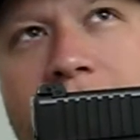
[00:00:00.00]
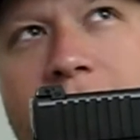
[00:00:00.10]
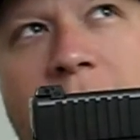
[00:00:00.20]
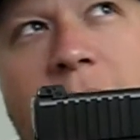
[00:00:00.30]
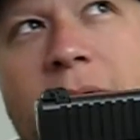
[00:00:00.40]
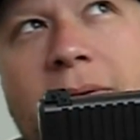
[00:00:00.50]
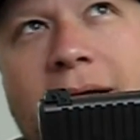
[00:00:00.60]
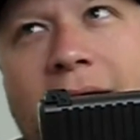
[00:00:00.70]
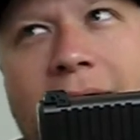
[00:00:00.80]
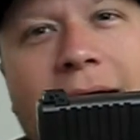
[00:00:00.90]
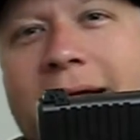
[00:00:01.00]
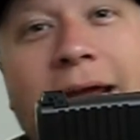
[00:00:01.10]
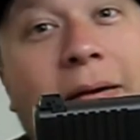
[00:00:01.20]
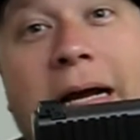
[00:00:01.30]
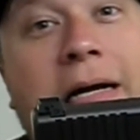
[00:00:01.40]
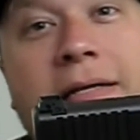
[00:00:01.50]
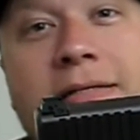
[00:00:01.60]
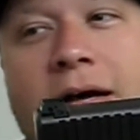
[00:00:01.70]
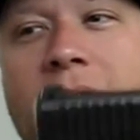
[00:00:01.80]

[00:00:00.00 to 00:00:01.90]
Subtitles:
maybe PPK. I can't honestly.